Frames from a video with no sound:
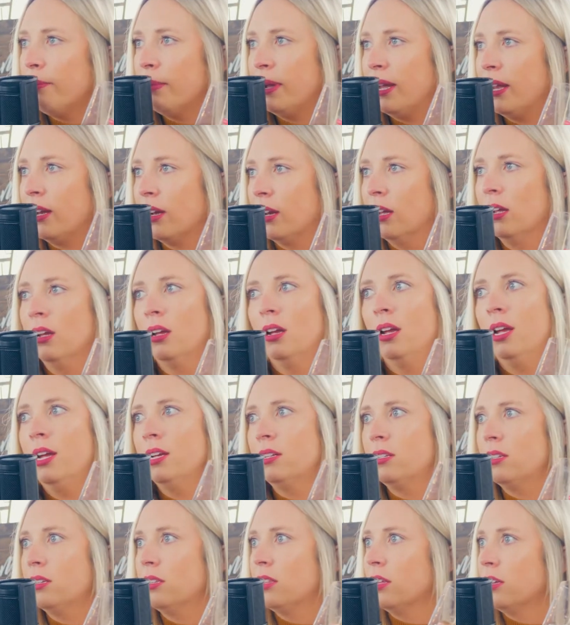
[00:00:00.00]
mean,
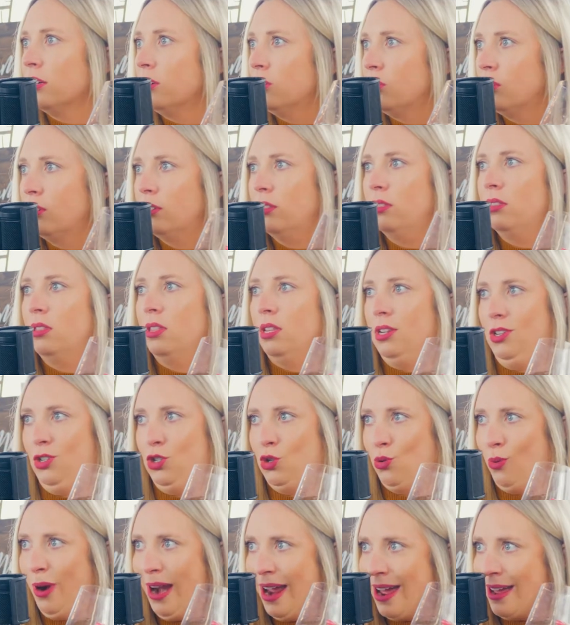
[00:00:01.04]
it's the
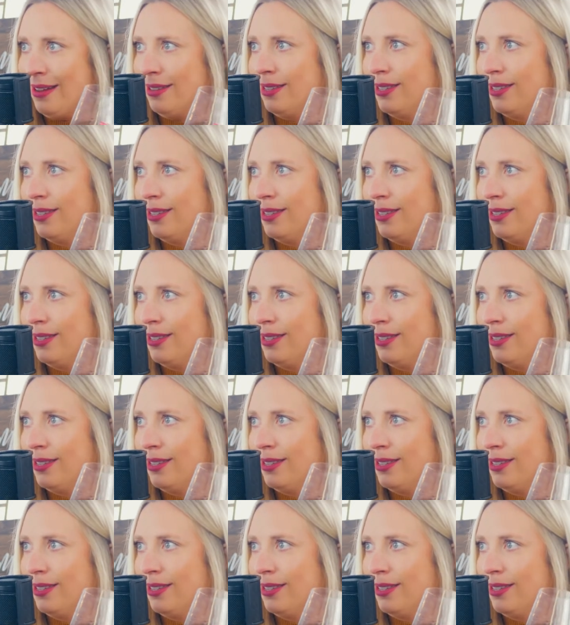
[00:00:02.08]
dress.